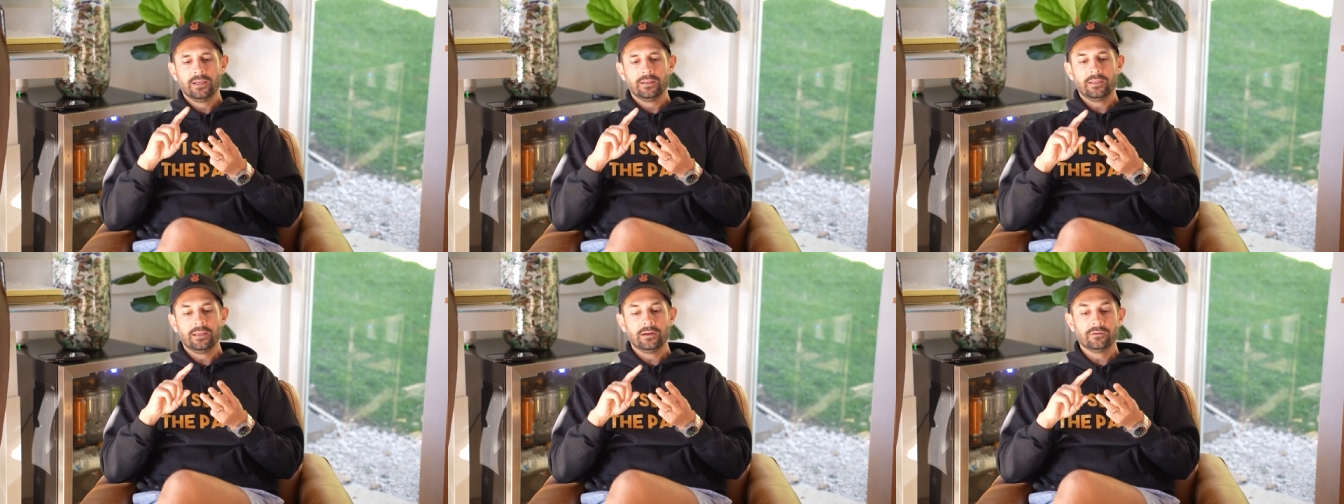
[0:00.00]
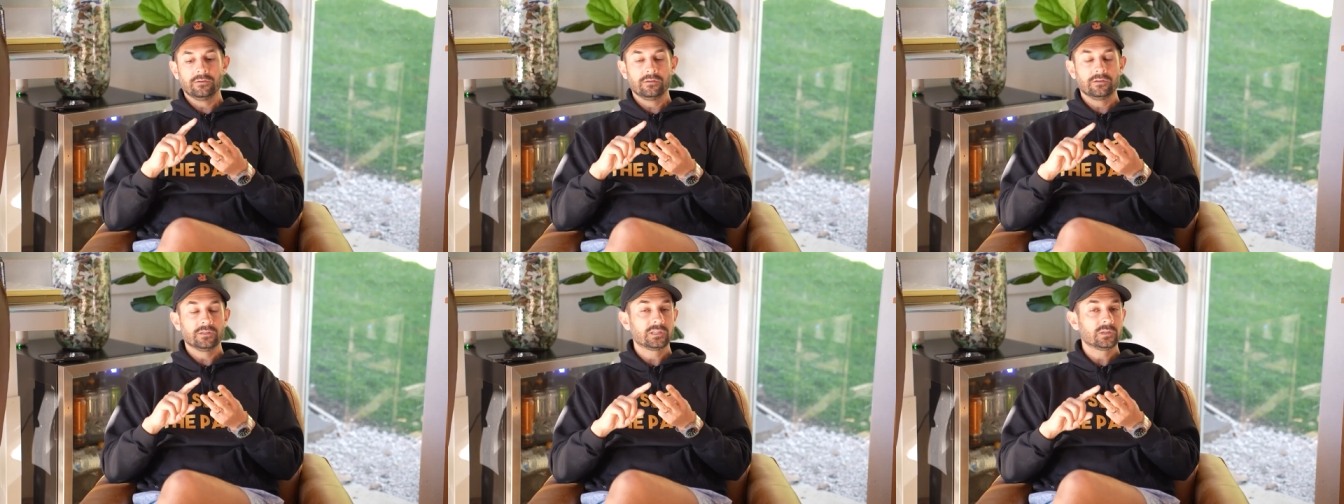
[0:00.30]

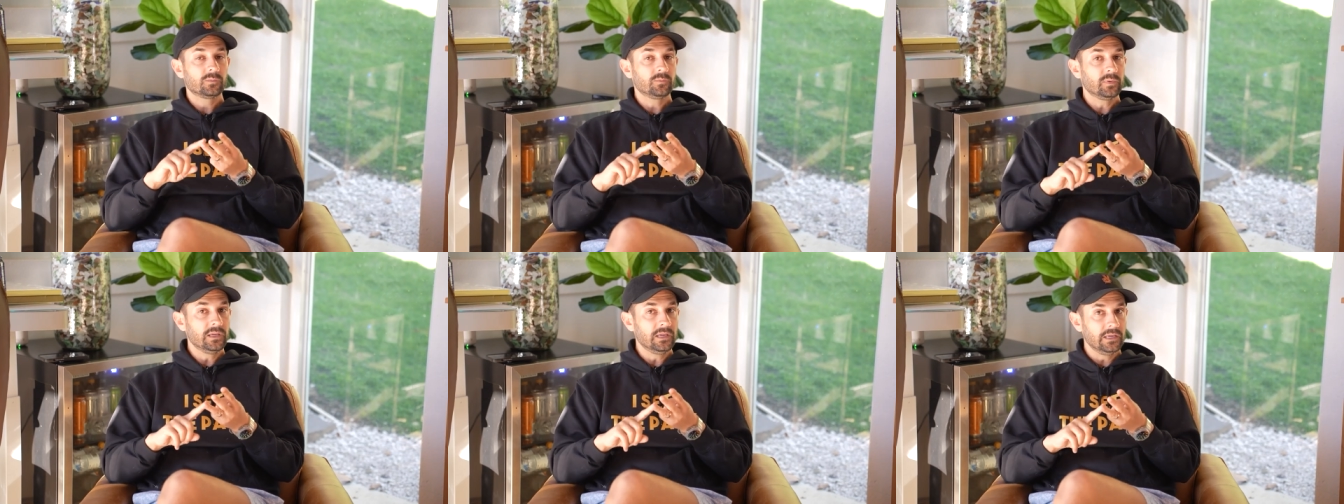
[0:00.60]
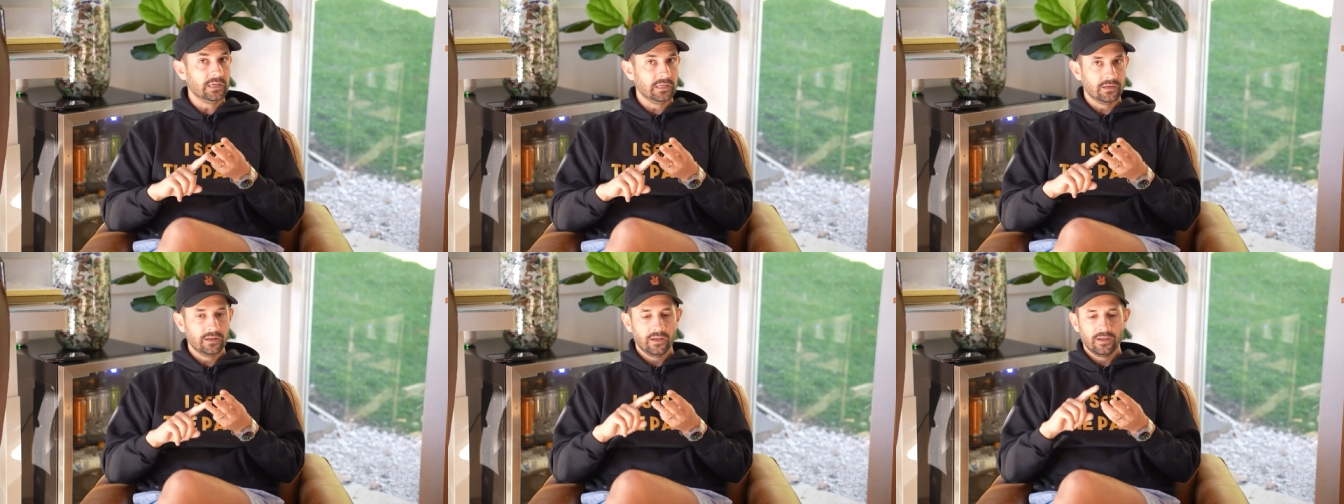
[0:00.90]
their
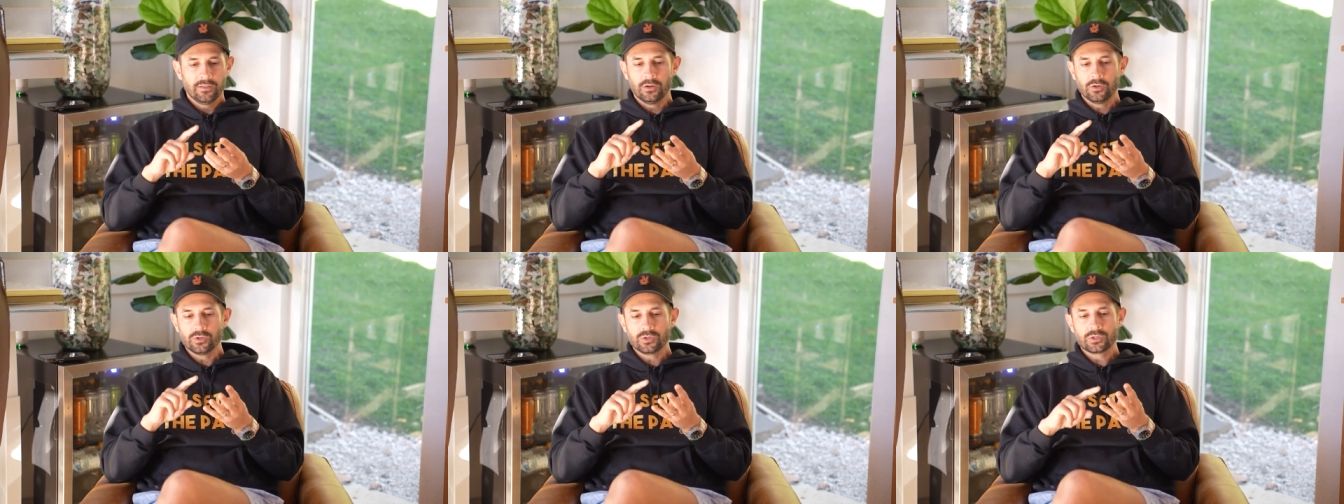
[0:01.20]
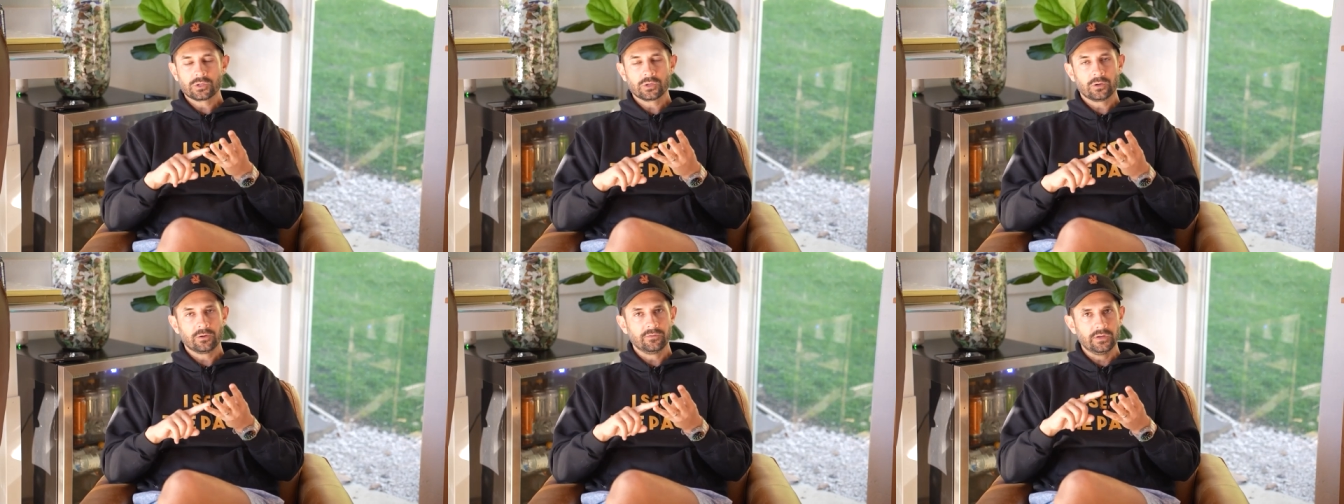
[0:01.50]
speed, their
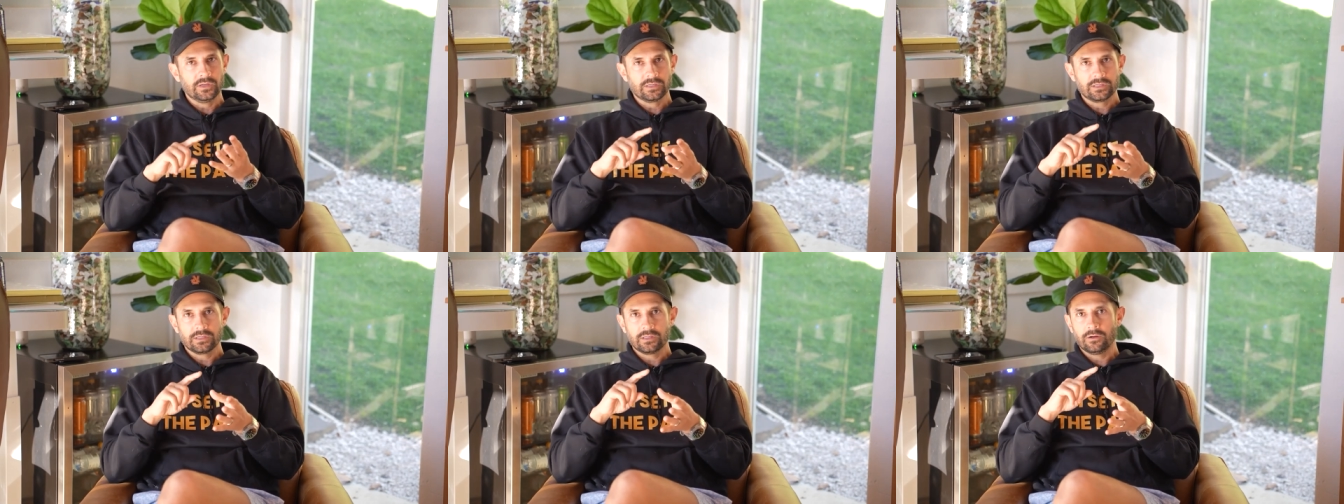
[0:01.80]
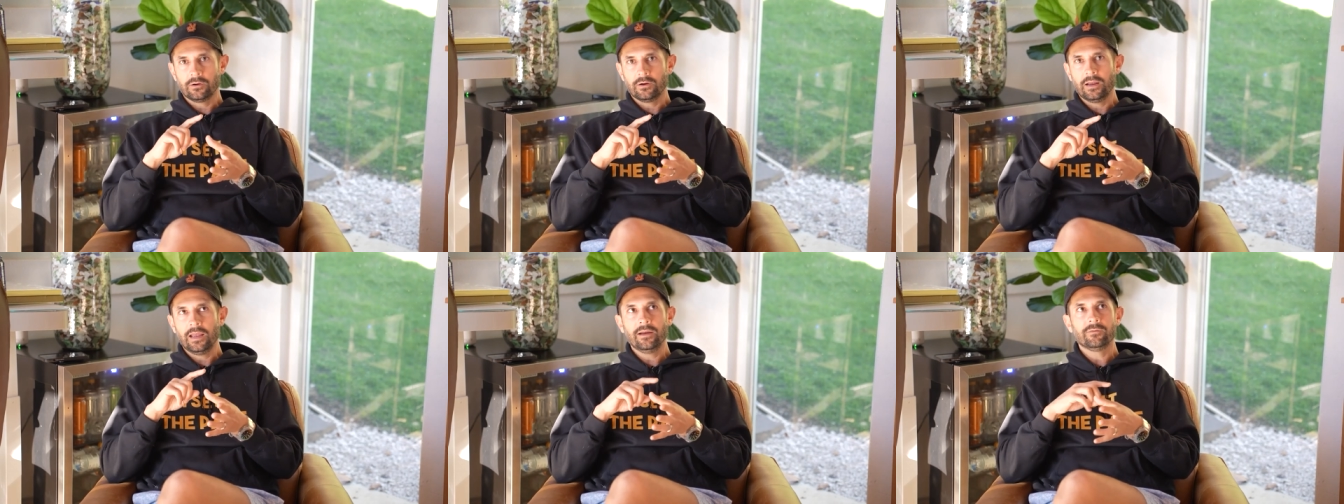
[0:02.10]
service,
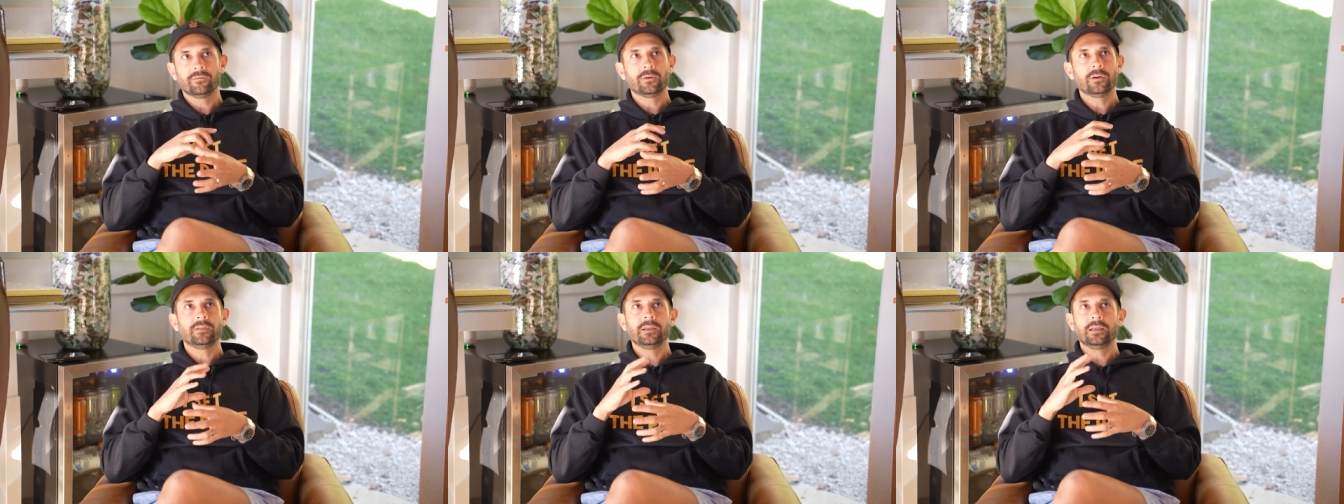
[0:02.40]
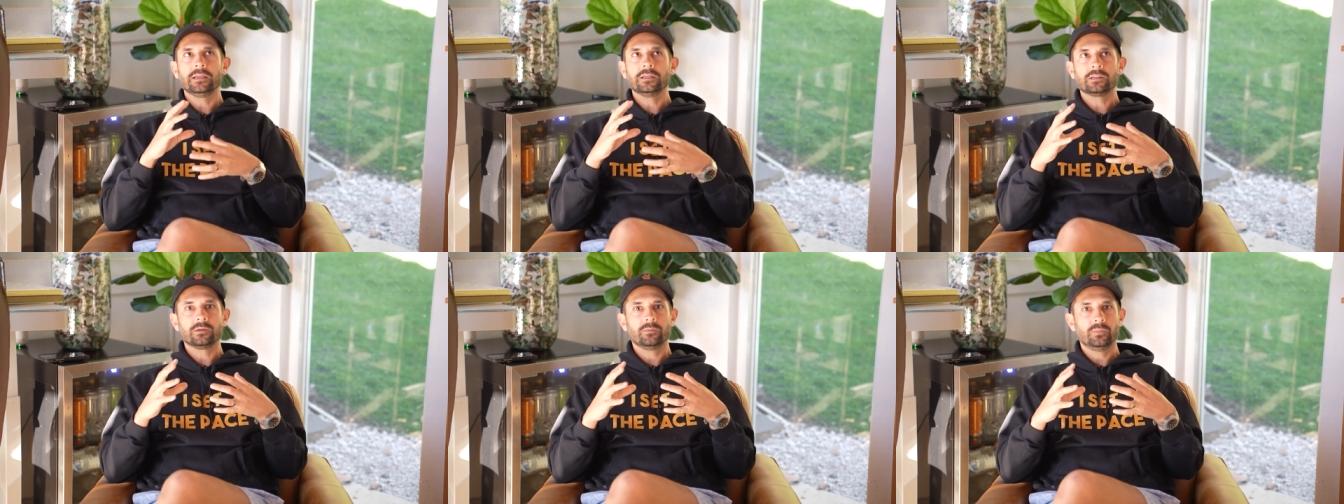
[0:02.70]
their
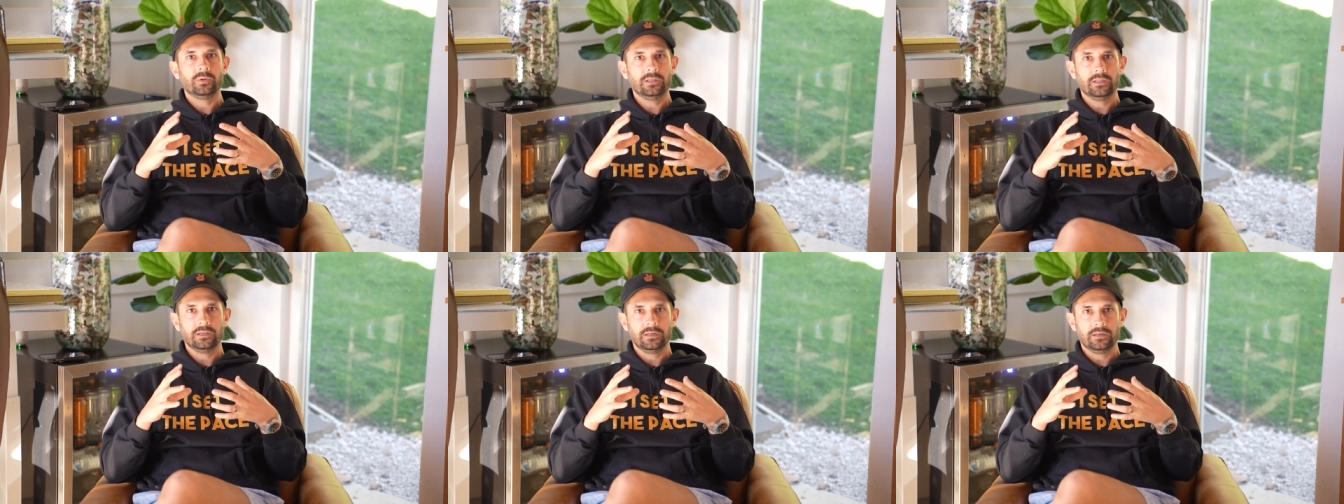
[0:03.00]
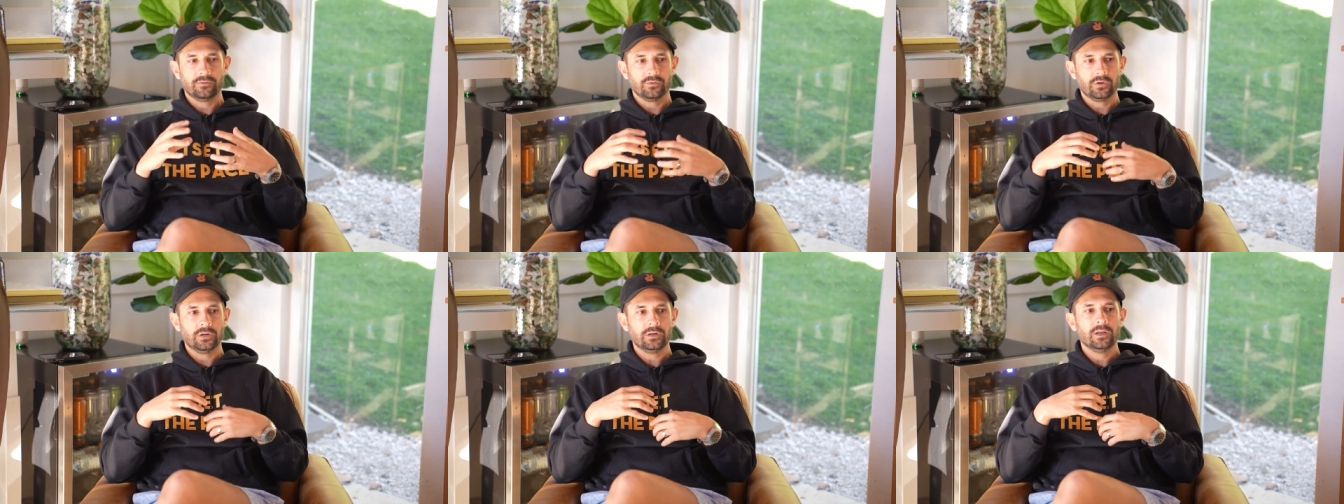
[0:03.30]
everything is completely
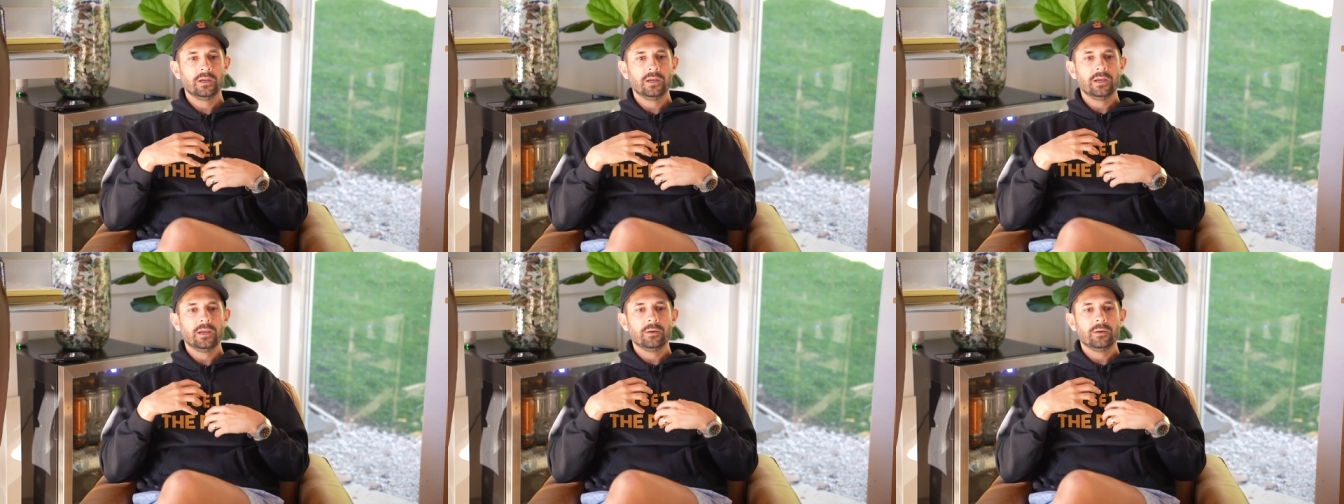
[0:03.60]
different.